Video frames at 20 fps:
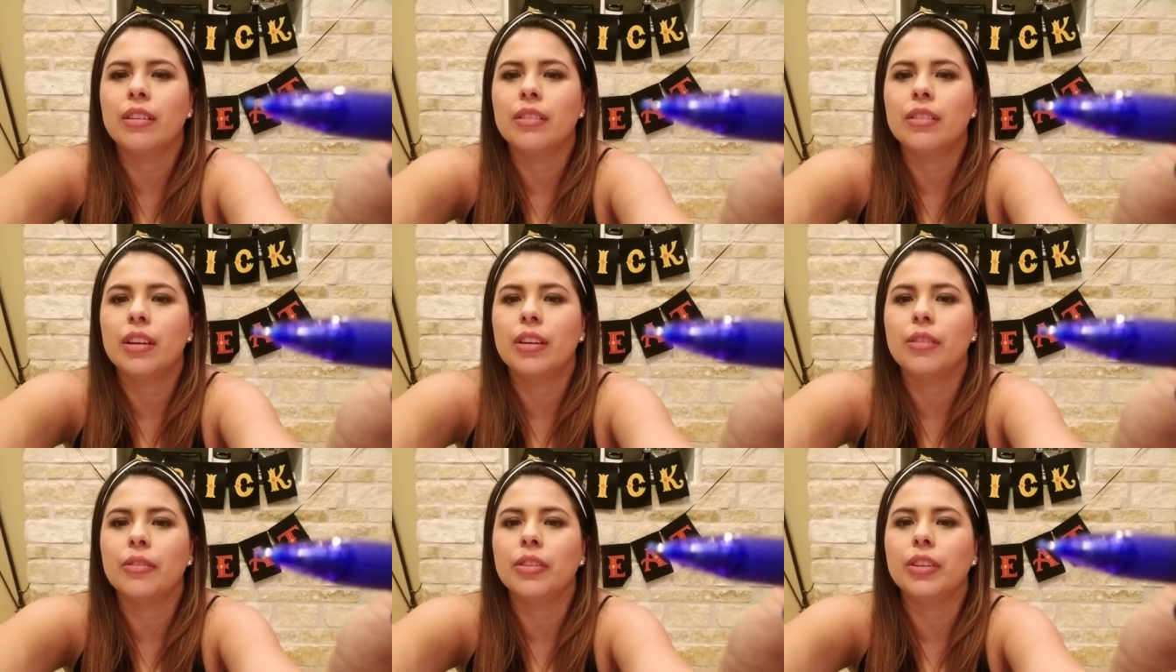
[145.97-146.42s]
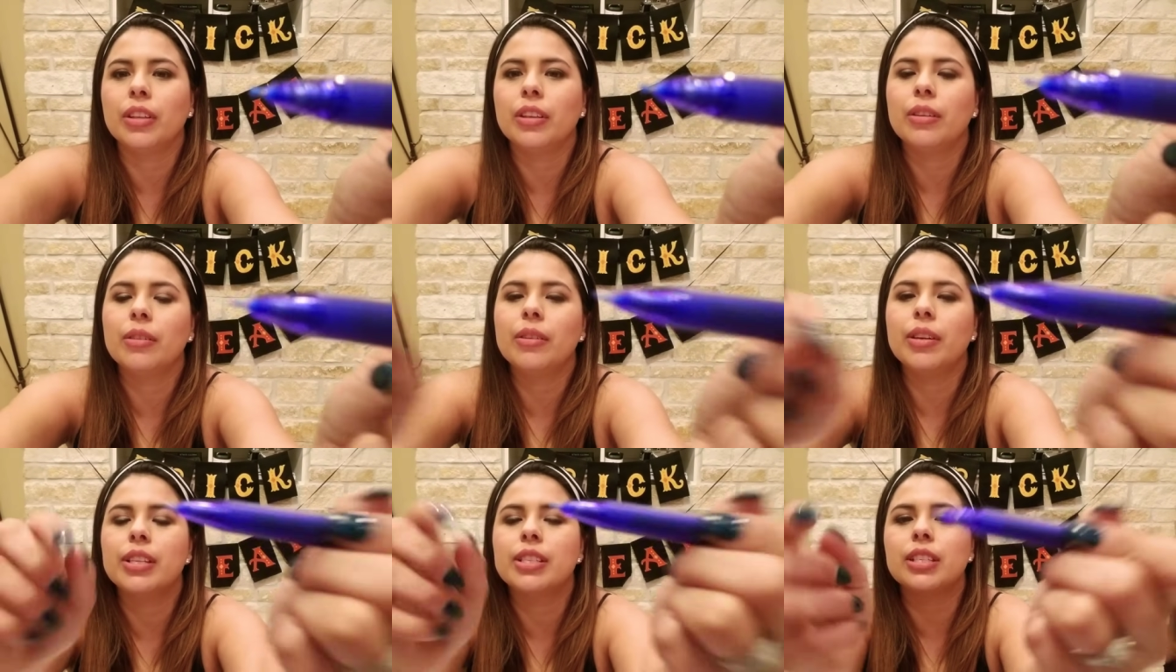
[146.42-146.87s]
Not really.
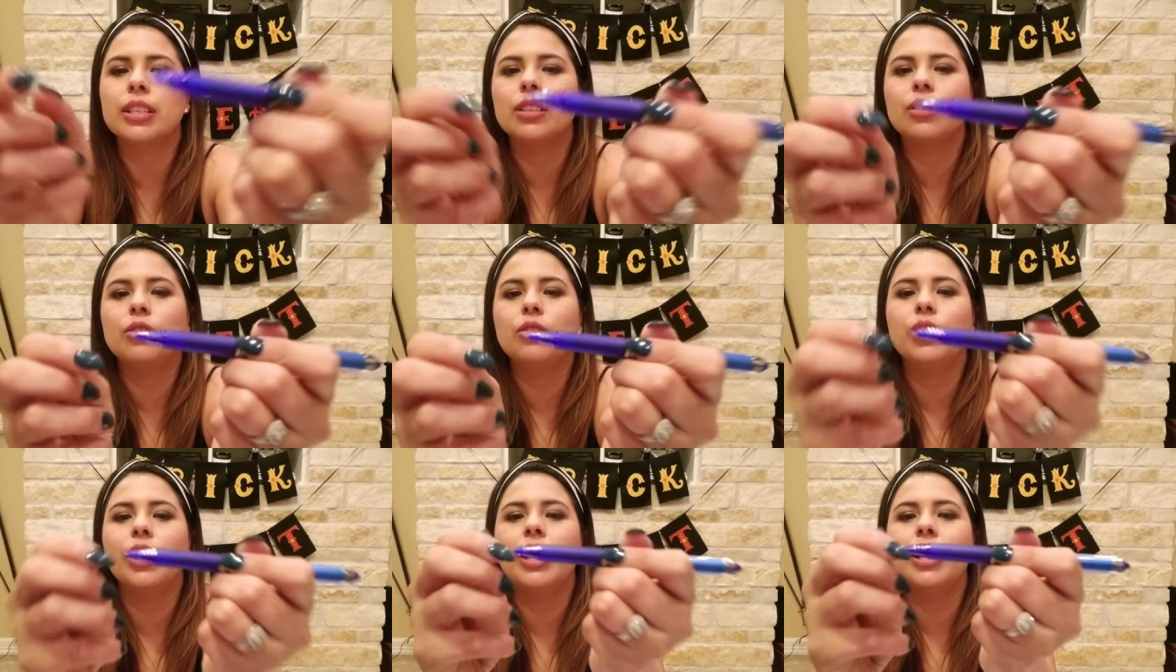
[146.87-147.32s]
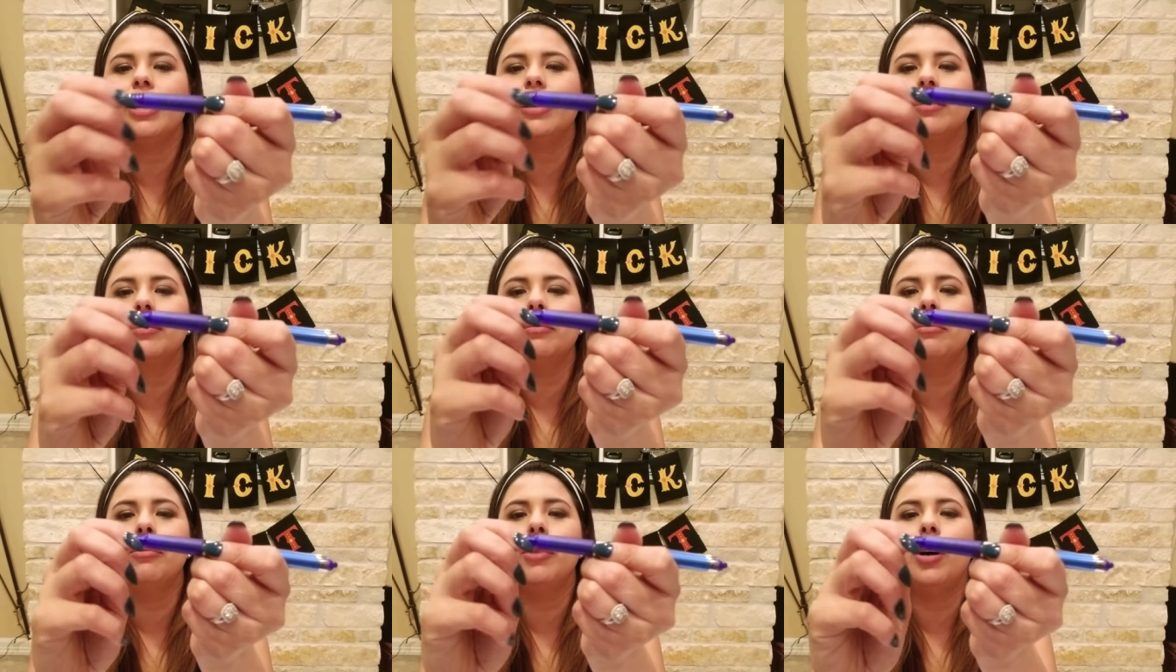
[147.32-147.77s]
It's a little like
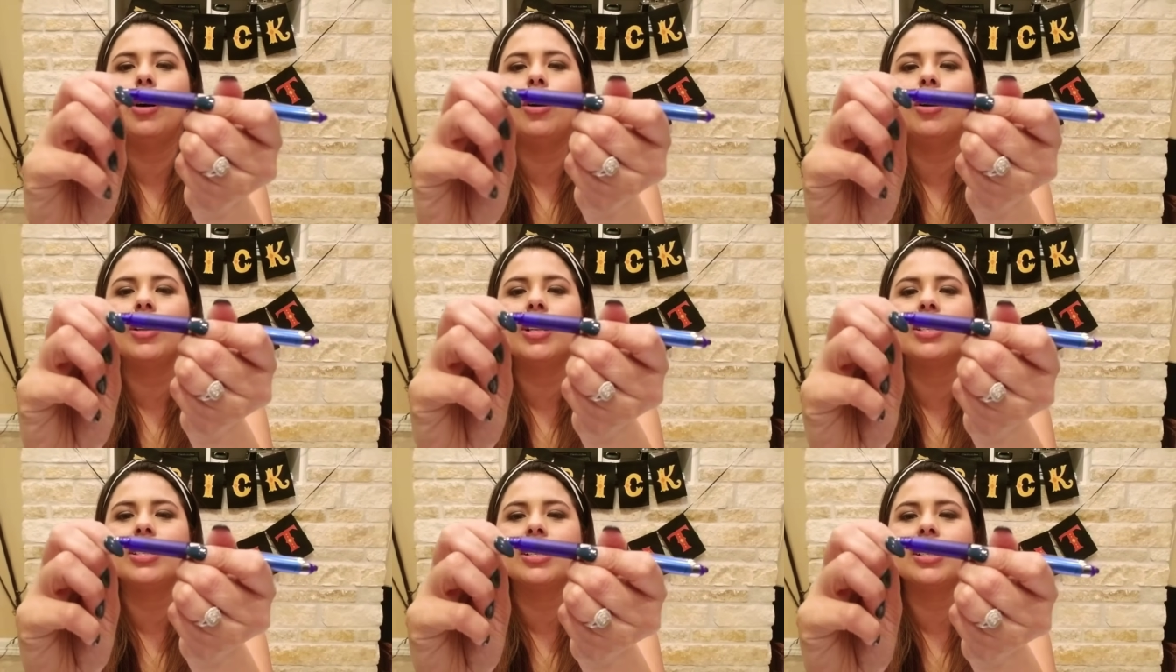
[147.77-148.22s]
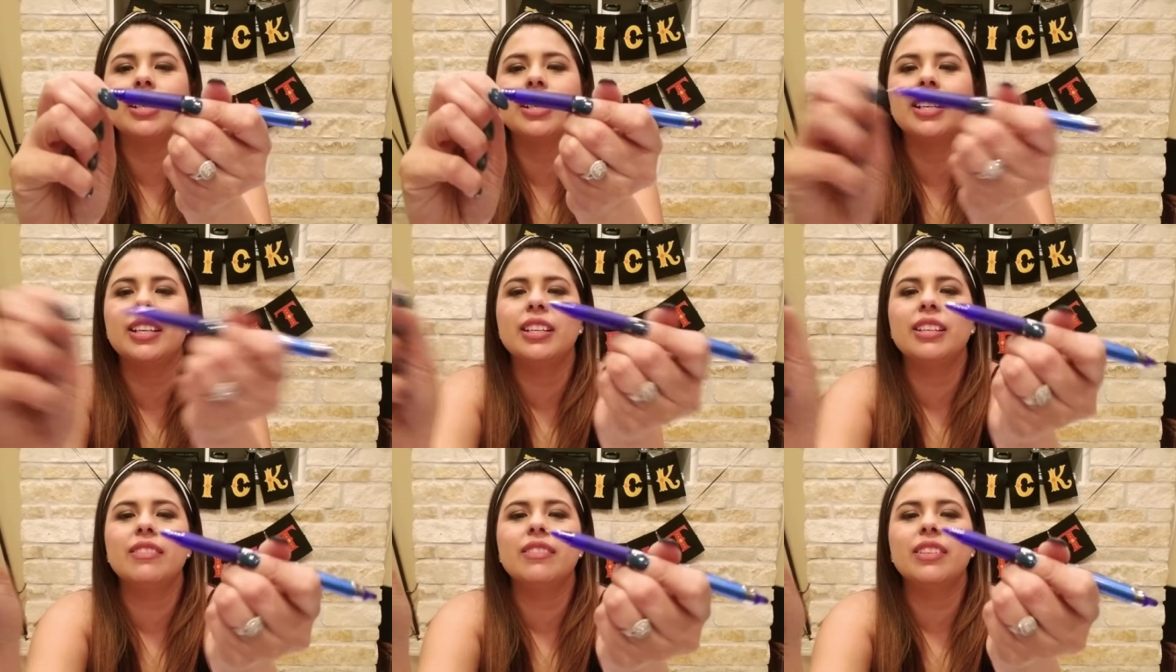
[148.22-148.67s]
ball that's on the
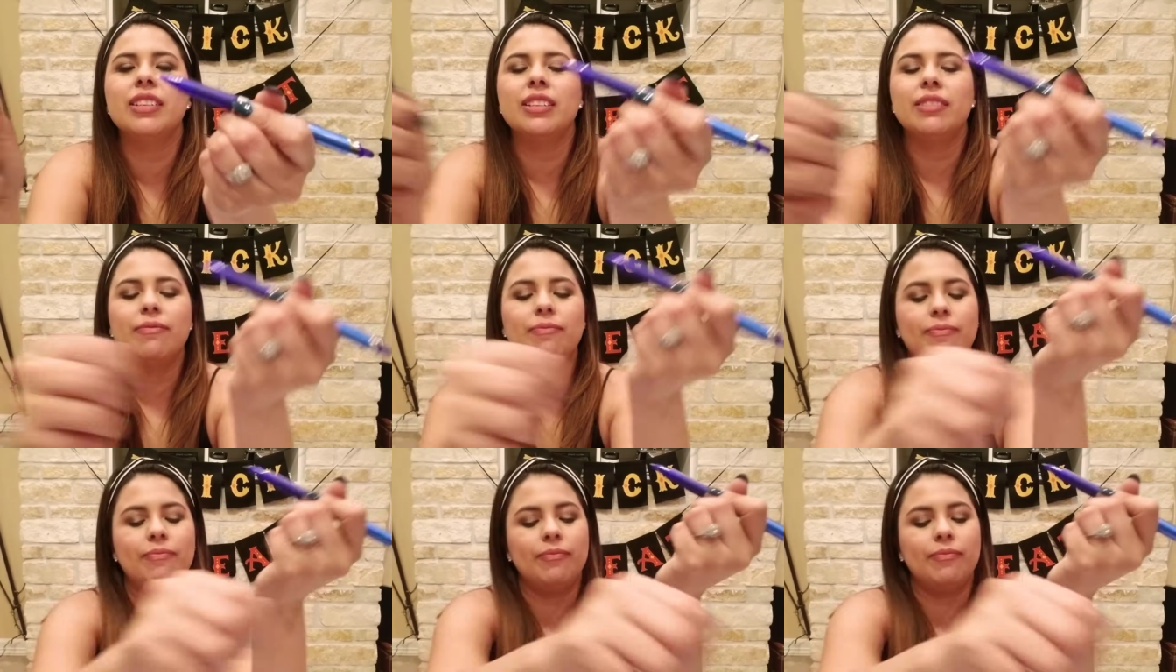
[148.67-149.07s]
end of the